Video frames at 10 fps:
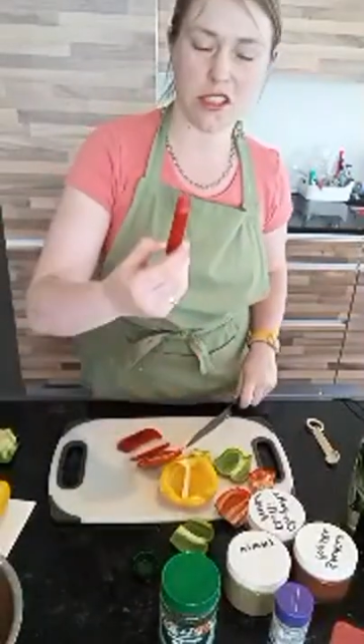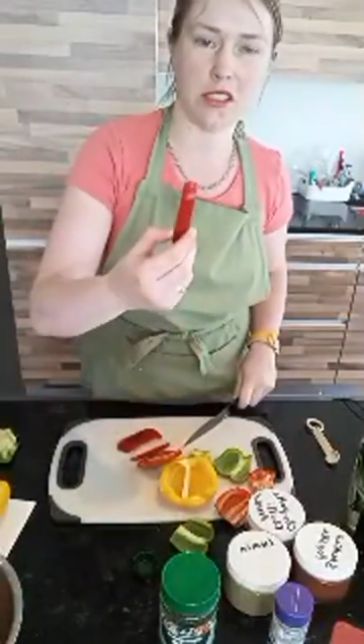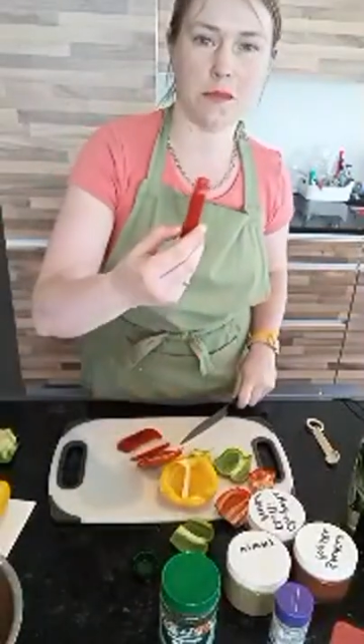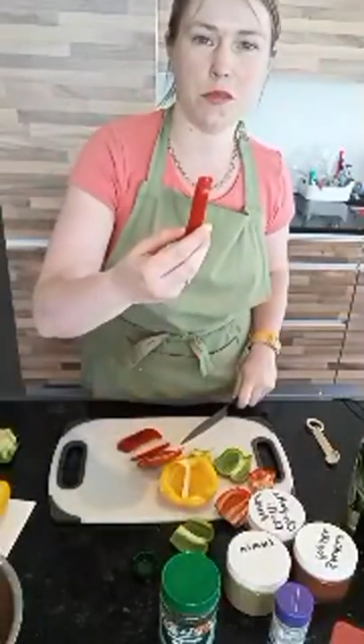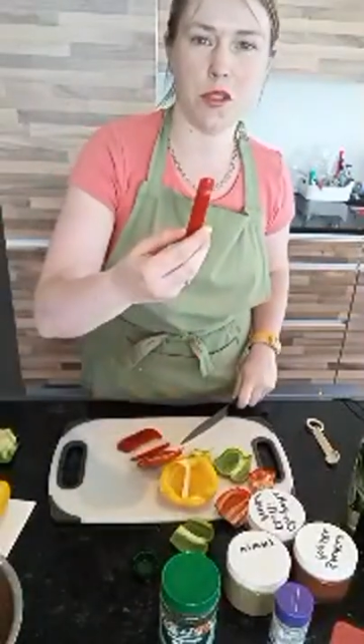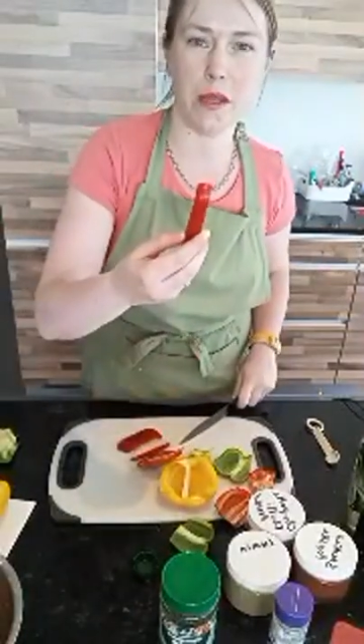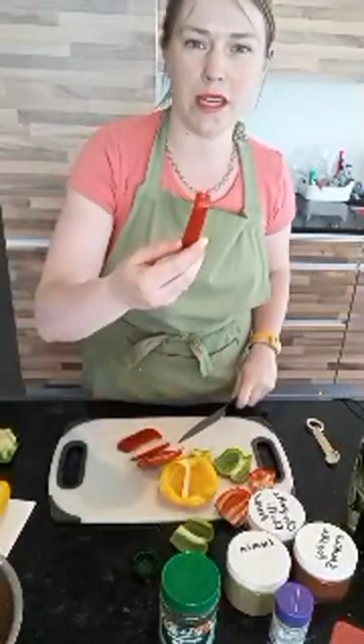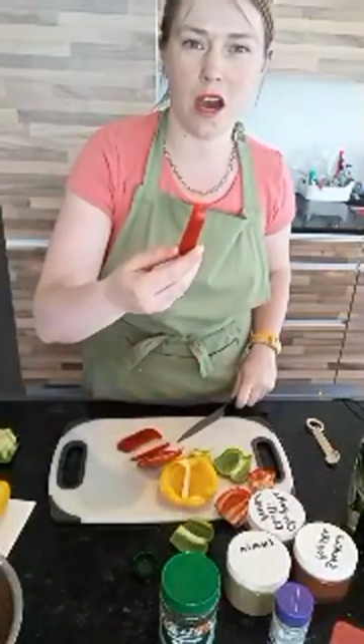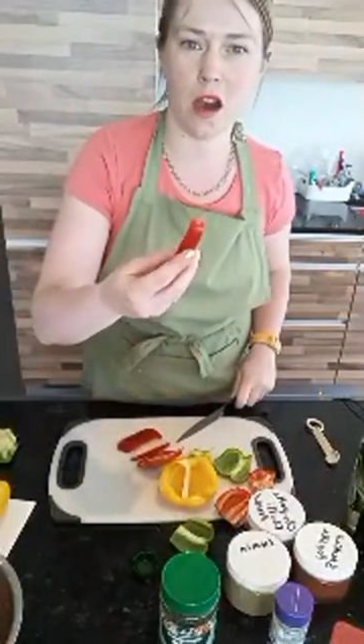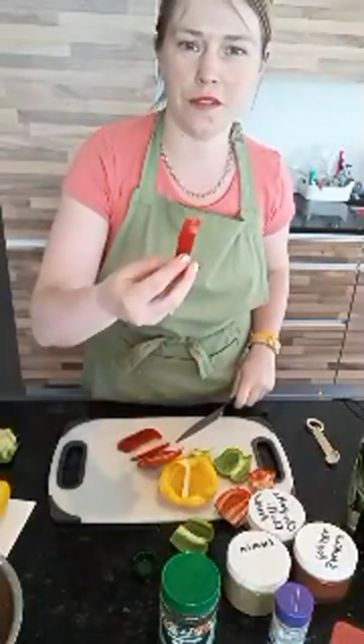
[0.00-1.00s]
just
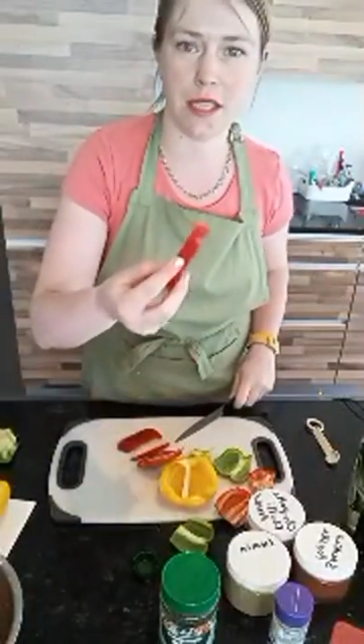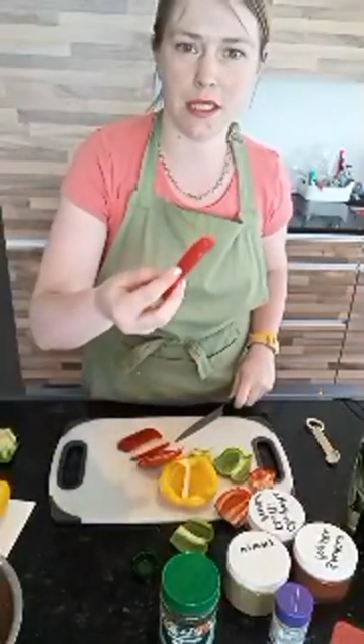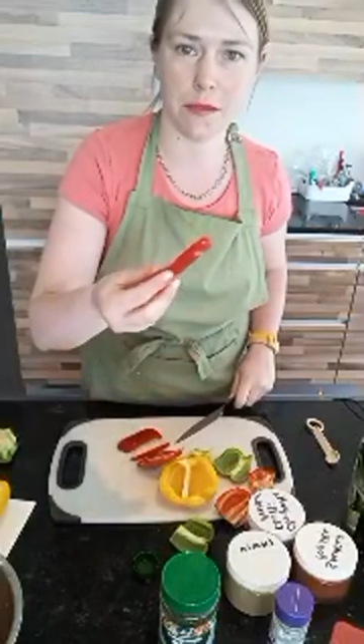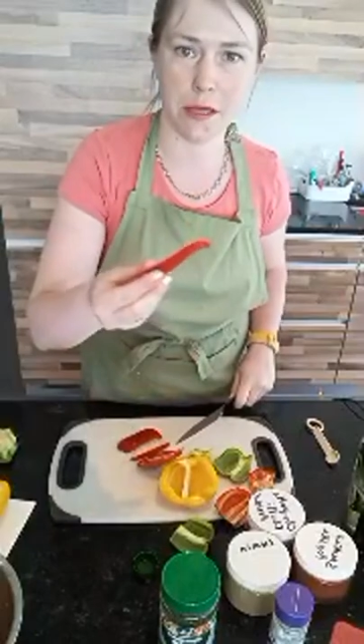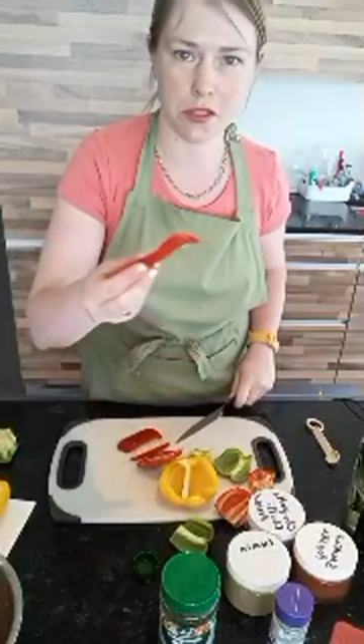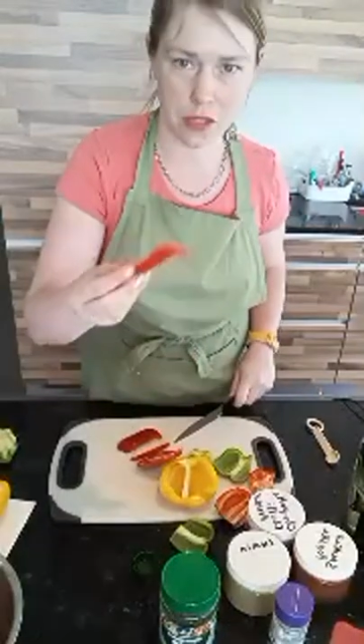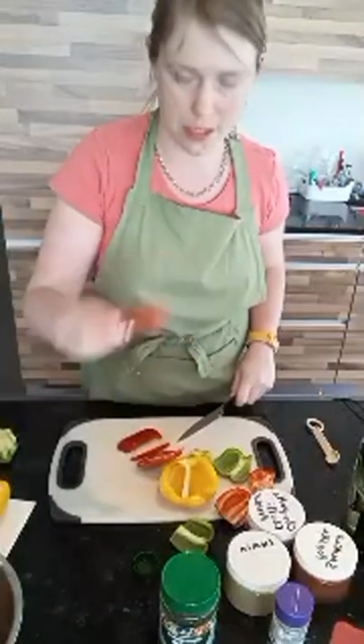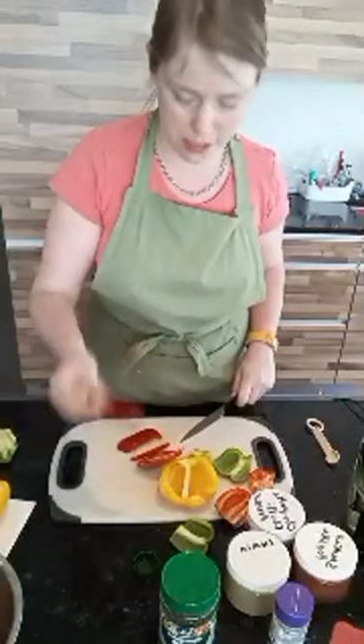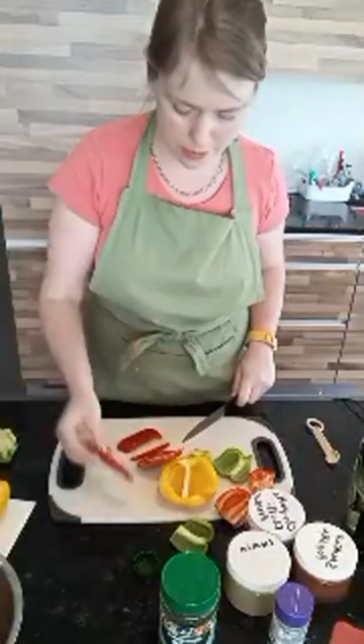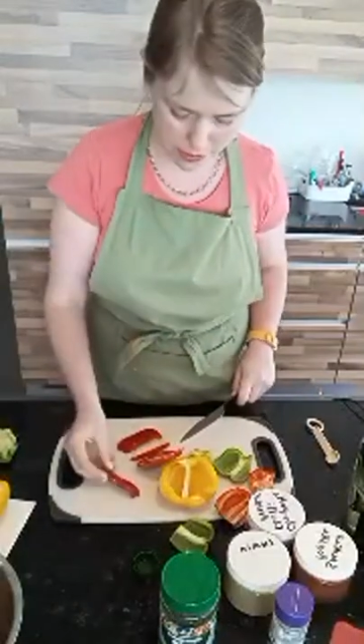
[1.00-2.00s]
between ½ centimetre and
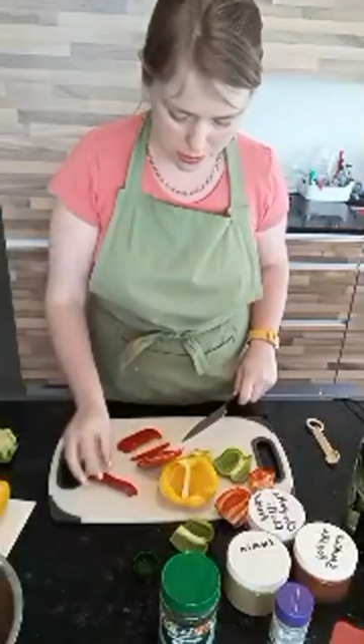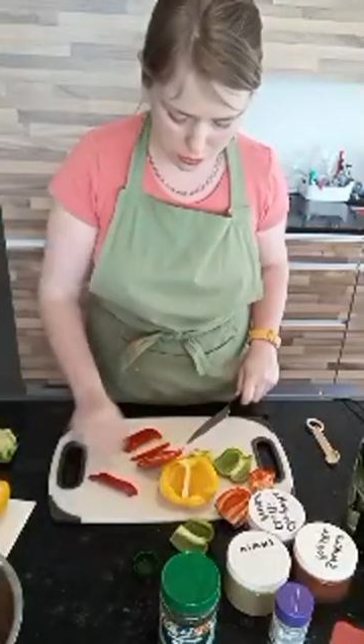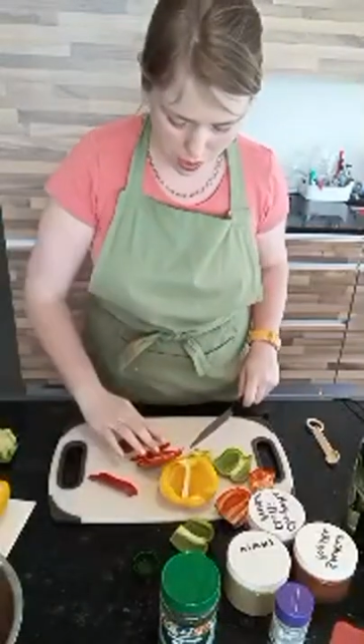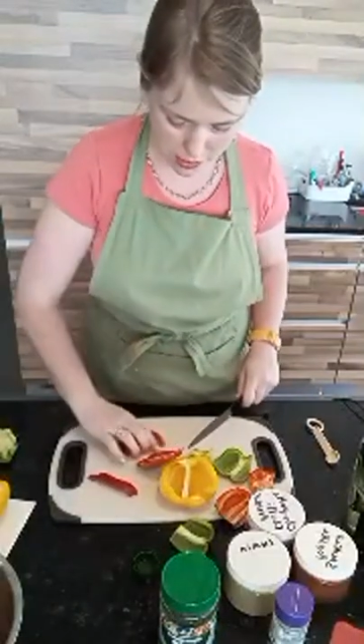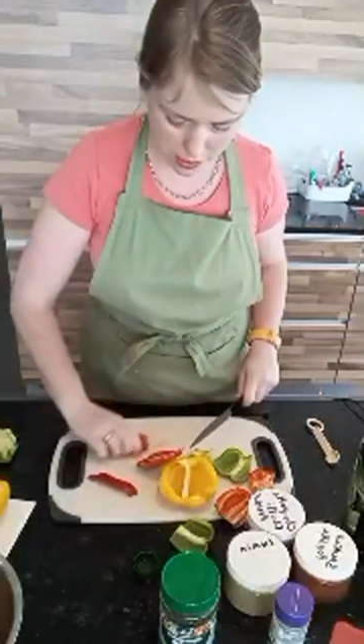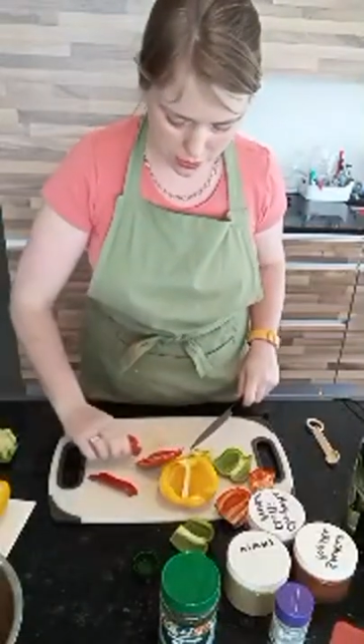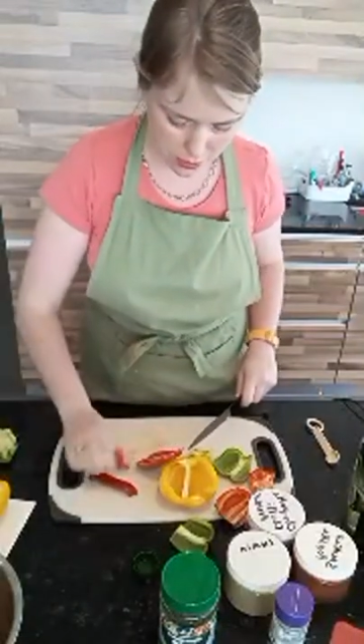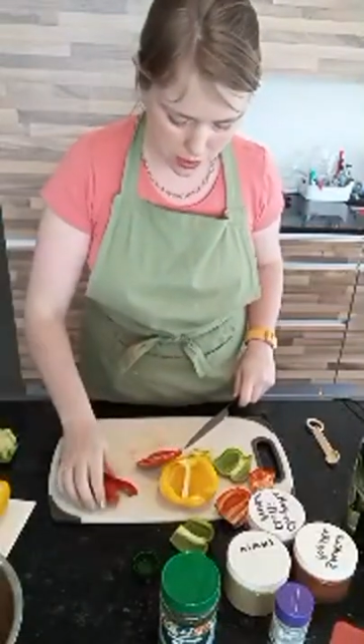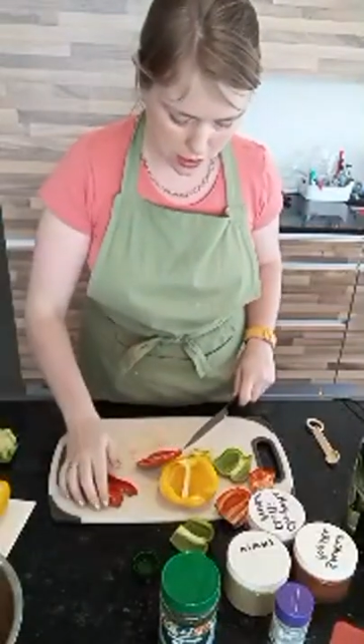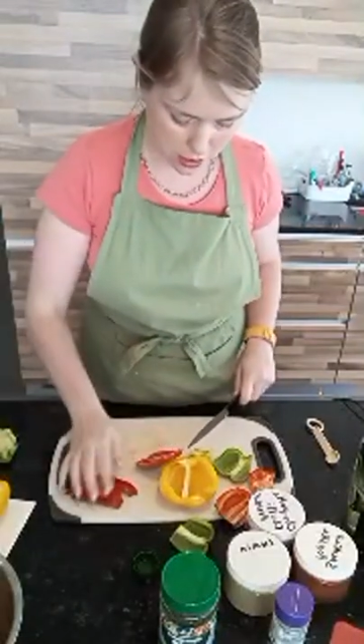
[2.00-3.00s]
1 centimetre wide. So